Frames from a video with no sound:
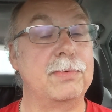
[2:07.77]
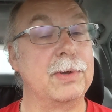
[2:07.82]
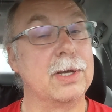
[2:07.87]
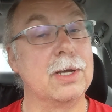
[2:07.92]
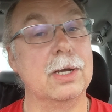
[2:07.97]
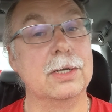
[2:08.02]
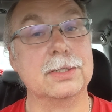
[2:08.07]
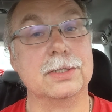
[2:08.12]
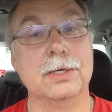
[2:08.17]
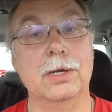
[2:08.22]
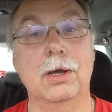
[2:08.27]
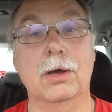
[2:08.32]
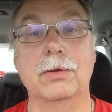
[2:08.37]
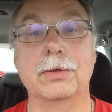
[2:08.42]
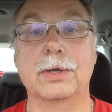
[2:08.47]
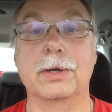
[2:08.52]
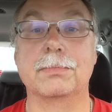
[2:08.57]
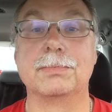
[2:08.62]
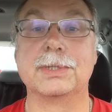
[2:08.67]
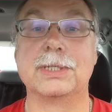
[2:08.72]
because,
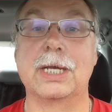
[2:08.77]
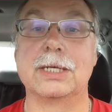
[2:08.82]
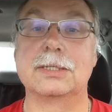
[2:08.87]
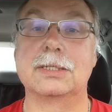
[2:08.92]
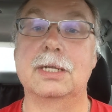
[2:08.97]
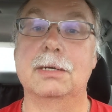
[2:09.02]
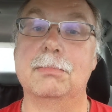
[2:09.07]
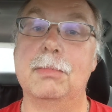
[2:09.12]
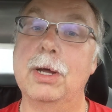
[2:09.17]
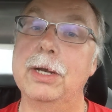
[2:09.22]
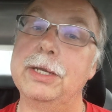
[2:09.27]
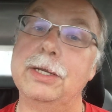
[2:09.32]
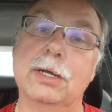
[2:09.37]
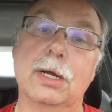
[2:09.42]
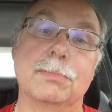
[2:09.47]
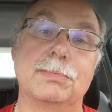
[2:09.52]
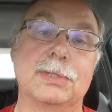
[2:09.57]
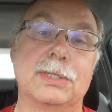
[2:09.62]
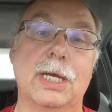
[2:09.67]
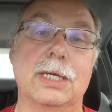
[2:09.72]
you're obsessed to the money, you're
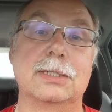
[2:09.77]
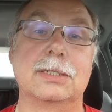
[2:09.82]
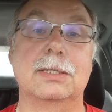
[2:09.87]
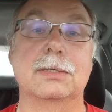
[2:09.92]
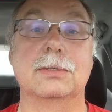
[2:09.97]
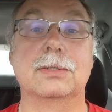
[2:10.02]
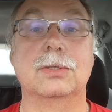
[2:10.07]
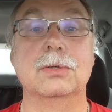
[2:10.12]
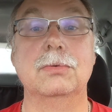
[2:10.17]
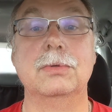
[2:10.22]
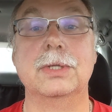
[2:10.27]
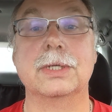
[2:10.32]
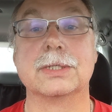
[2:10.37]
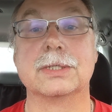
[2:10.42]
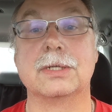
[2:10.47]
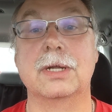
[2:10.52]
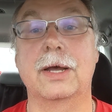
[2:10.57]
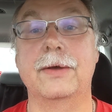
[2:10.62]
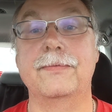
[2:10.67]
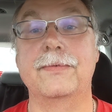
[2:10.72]
obsessed to doing this
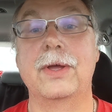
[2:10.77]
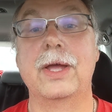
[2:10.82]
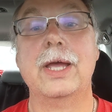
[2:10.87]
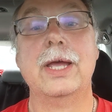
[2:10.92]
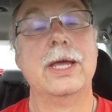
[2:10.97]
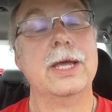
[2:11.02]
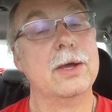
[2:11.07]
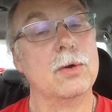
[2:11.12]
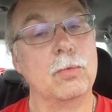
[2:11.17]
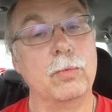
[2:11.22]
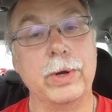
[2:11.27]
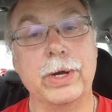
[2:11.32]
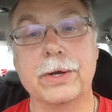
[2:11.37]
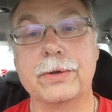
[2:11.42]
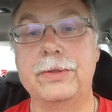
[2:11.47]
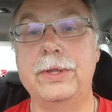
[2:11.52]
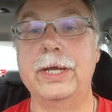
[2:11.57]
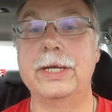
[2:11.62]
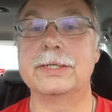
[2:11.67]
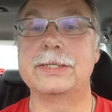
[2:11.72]
stuff, weird
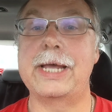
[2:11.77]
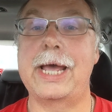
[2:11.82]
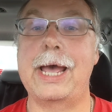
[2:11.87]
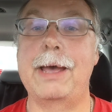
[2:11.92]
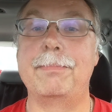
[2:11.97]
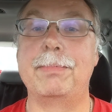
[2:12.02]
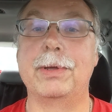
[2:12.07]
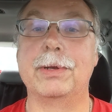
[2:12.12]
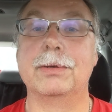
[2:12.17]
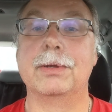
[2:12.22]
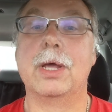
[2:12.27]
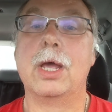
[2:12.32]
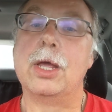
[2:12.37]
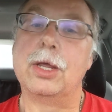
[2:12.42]
things happen.